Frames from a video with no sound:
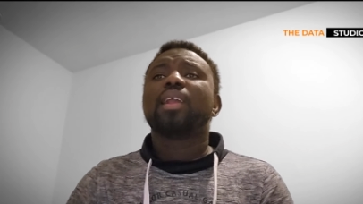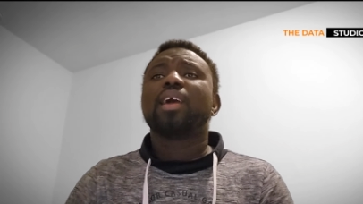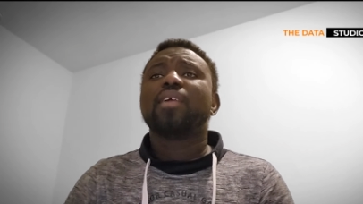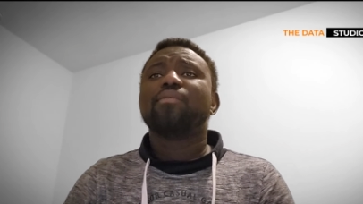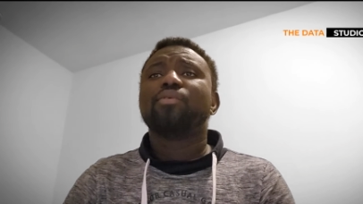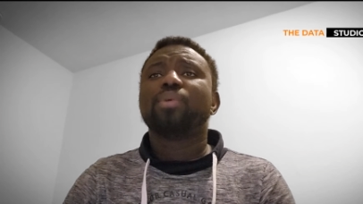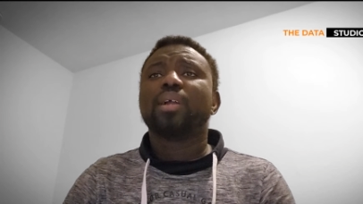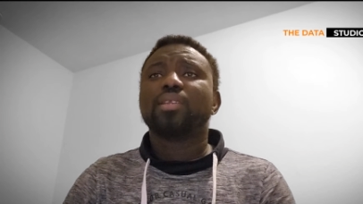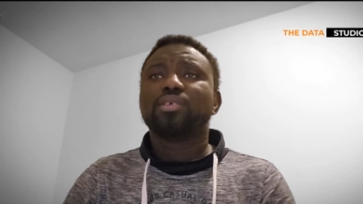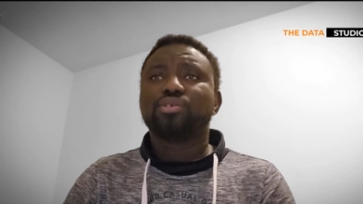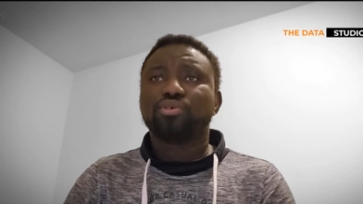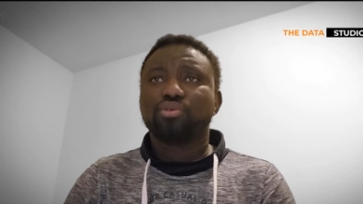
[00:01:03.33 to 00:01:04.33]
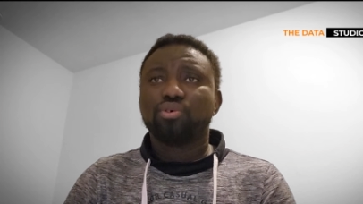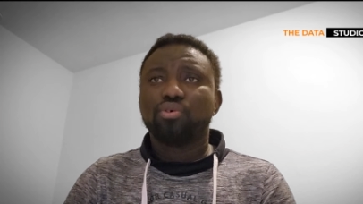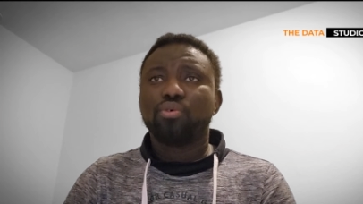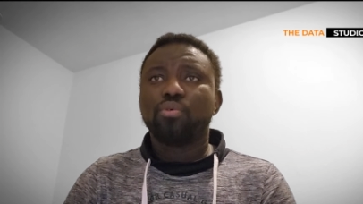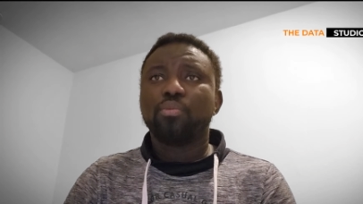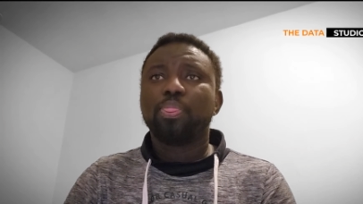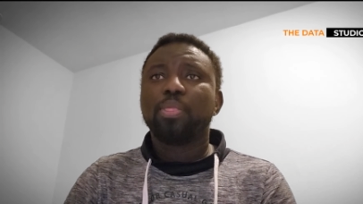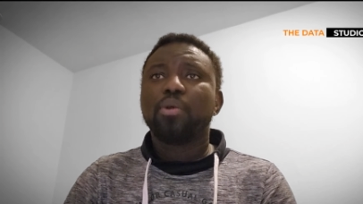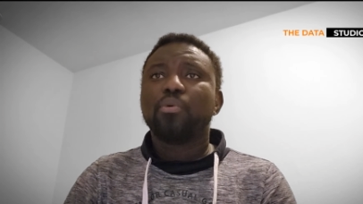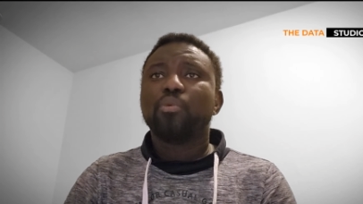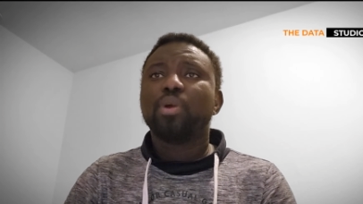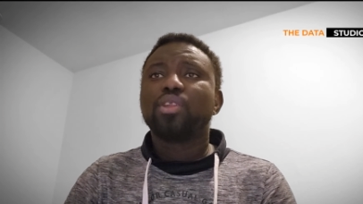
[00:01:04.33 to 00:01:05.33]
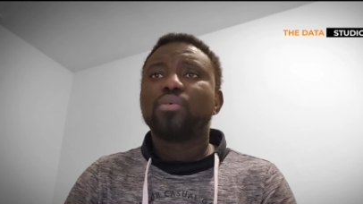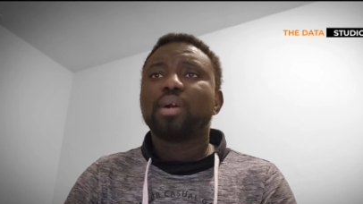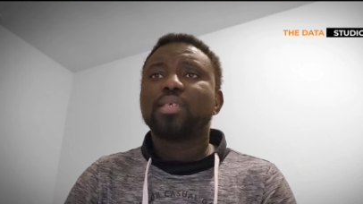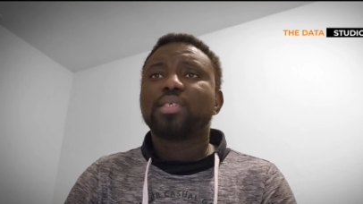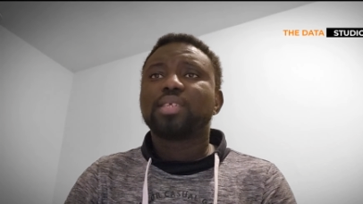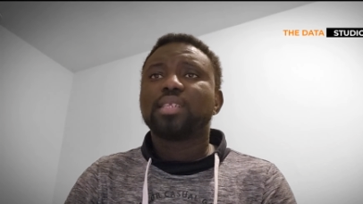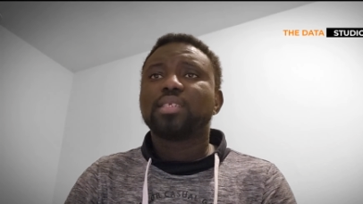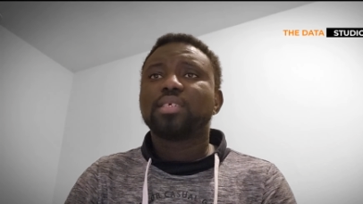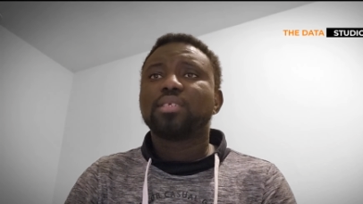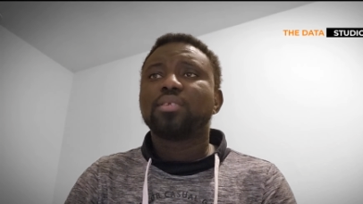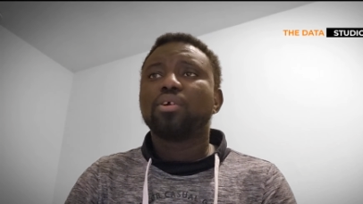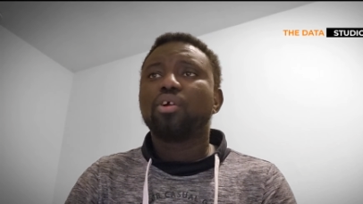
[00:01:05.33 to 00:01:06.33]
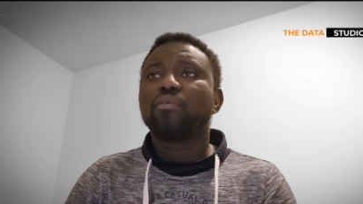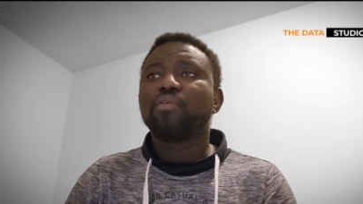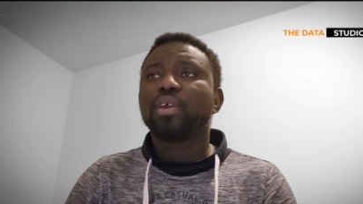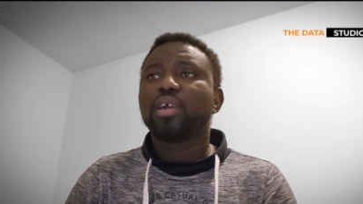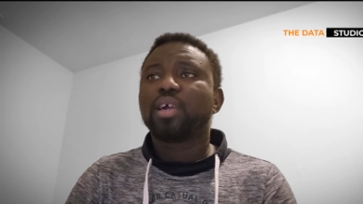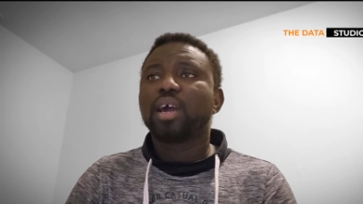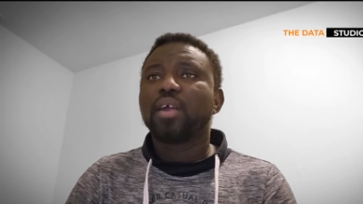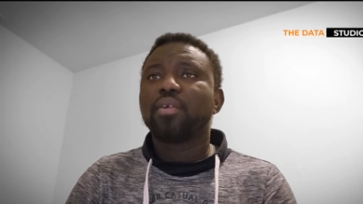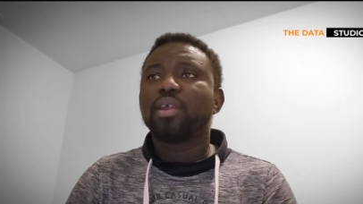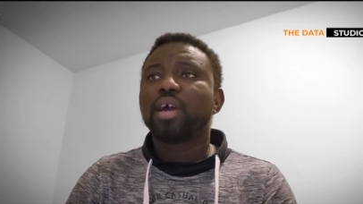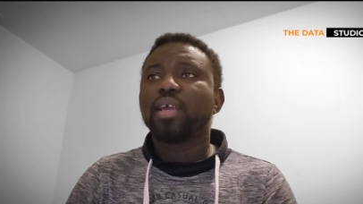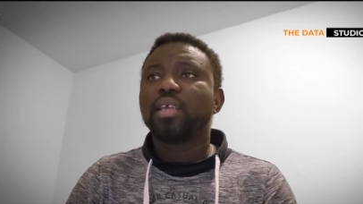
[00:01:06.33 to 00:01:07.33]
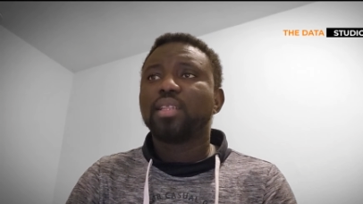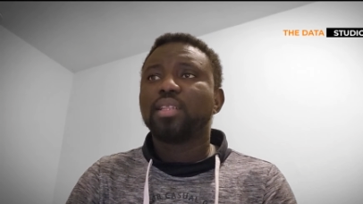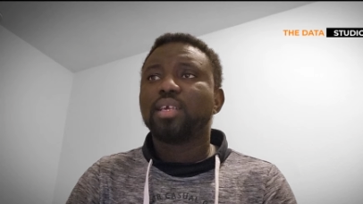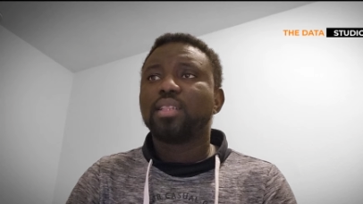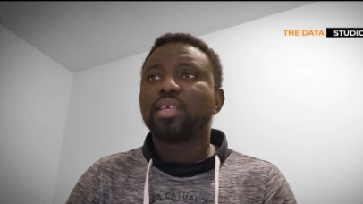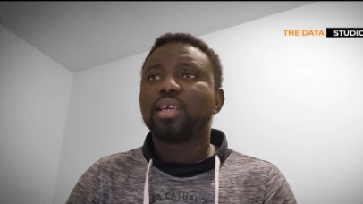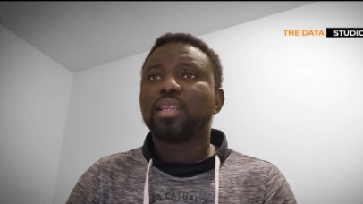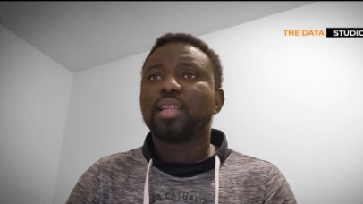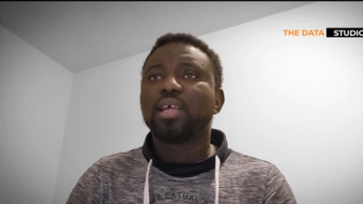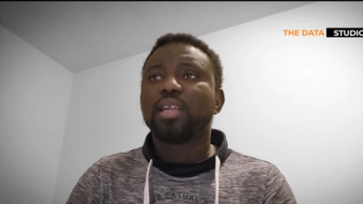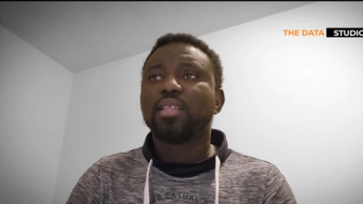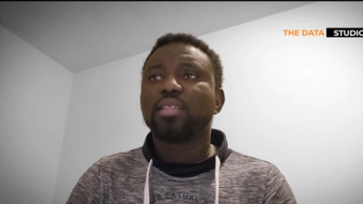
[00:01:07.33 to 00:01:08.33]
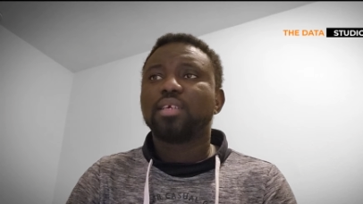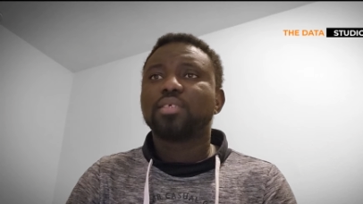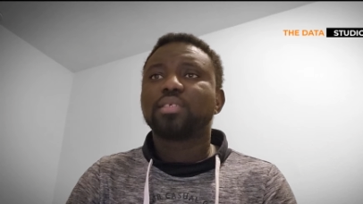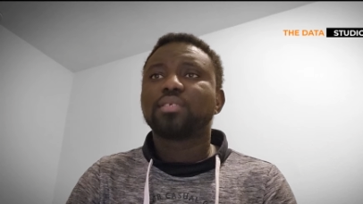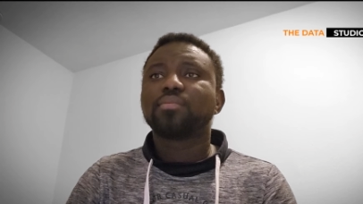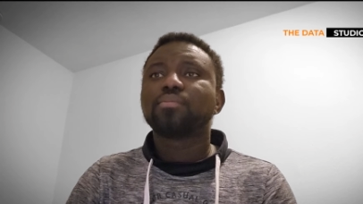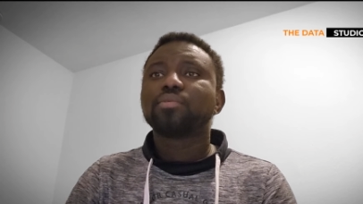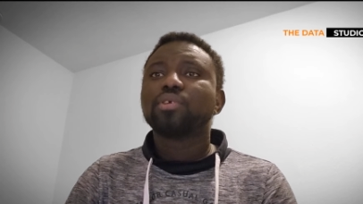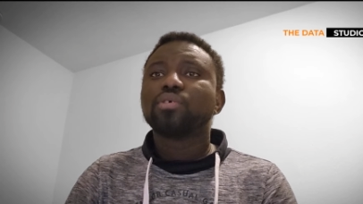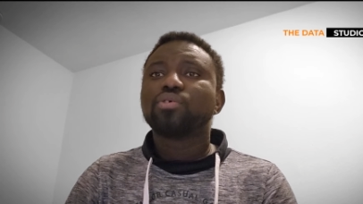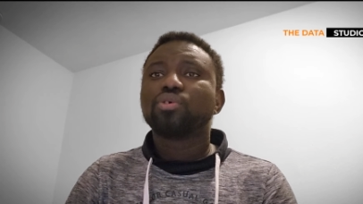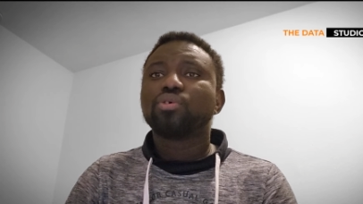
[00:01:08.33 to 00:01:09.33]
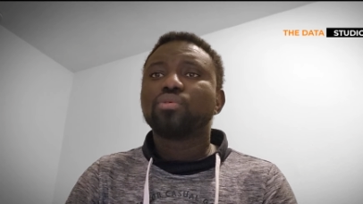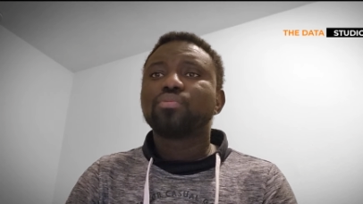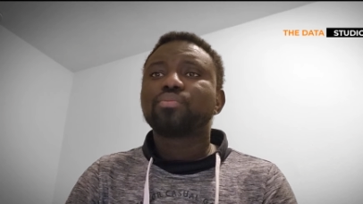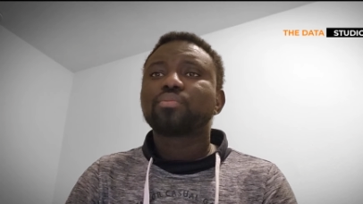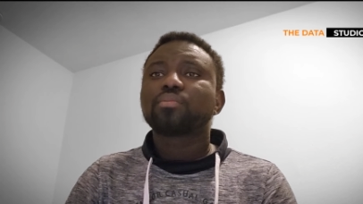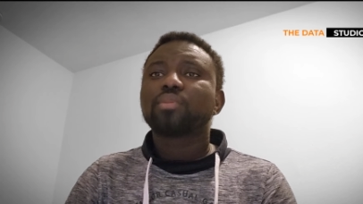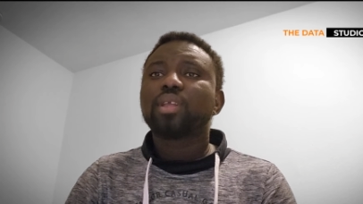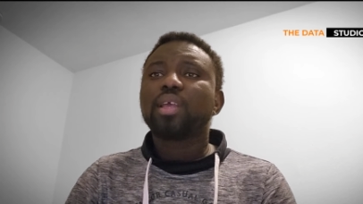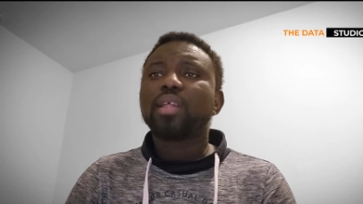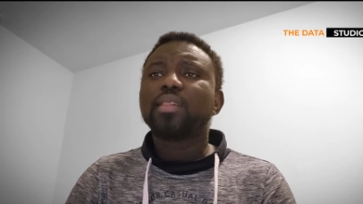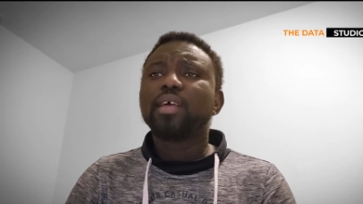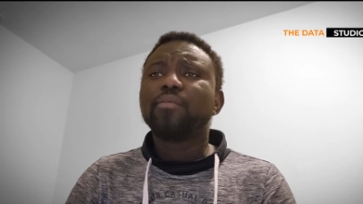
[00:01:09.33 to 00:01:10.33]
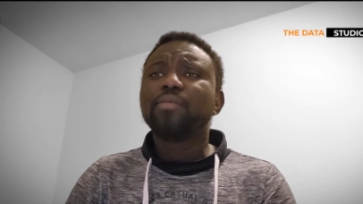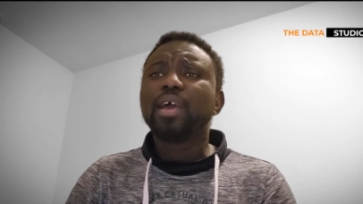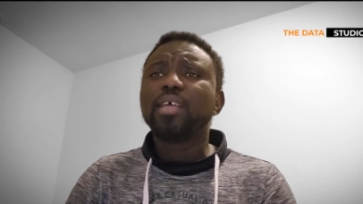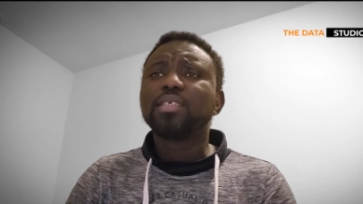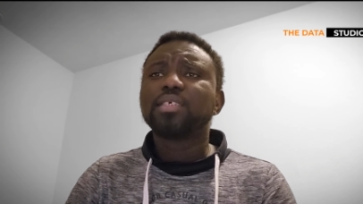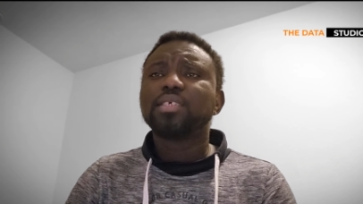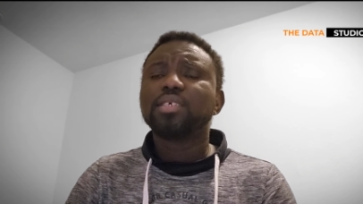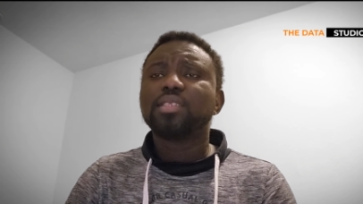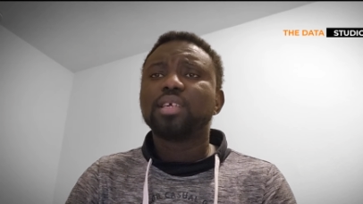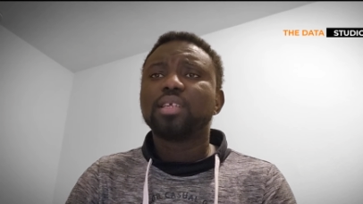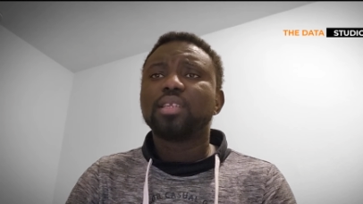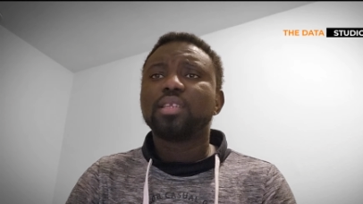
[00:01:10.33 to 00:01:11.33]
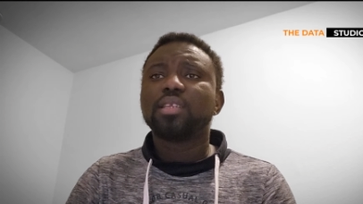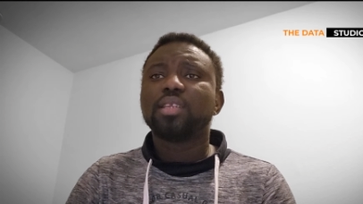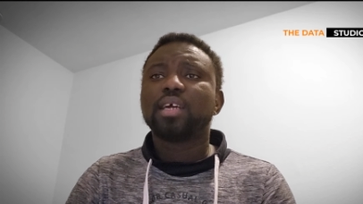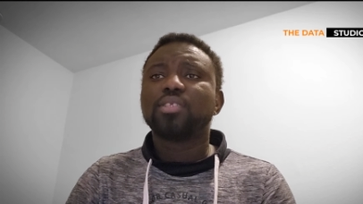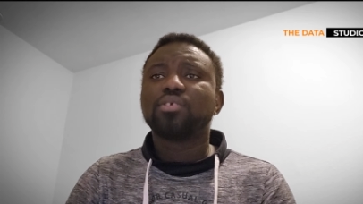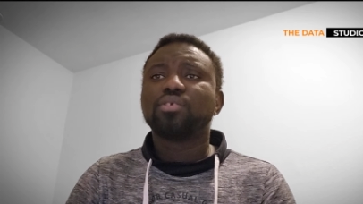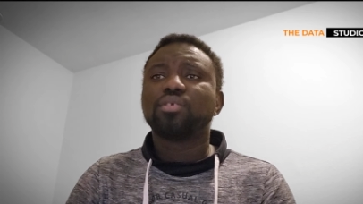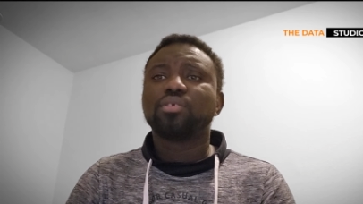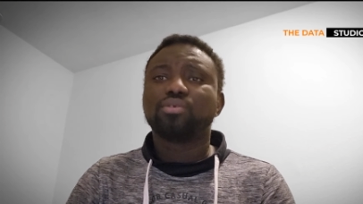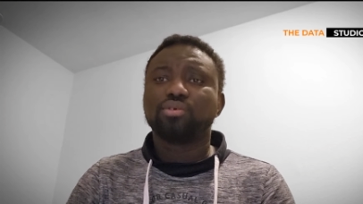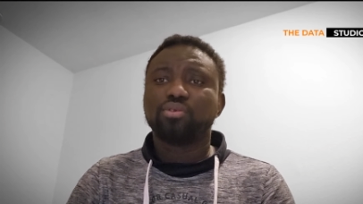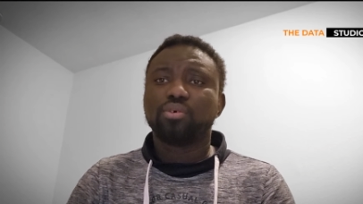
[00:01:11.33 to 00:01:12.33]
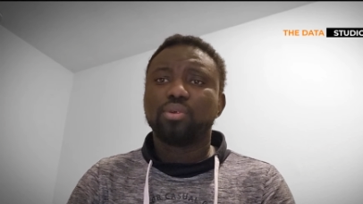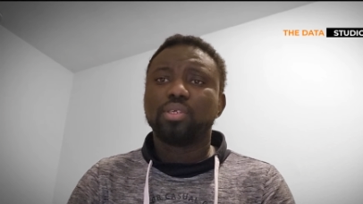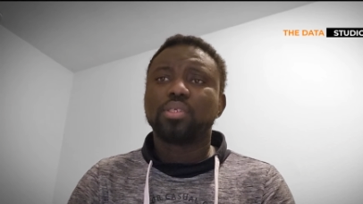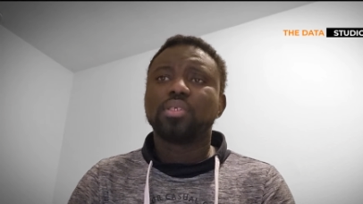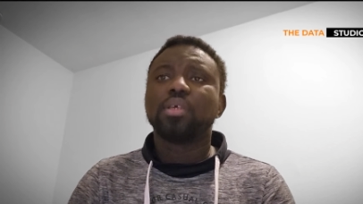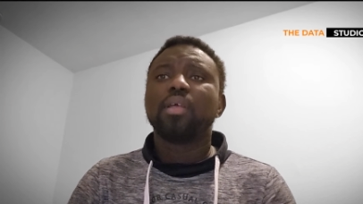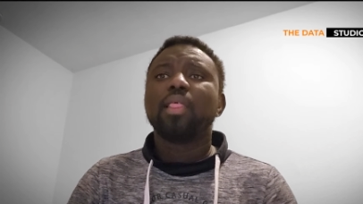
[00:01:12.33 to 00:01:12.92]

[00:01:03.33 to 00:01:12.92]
everyone needs to know when you are starting off a career in data and analytics? So the first key thing that you need to know is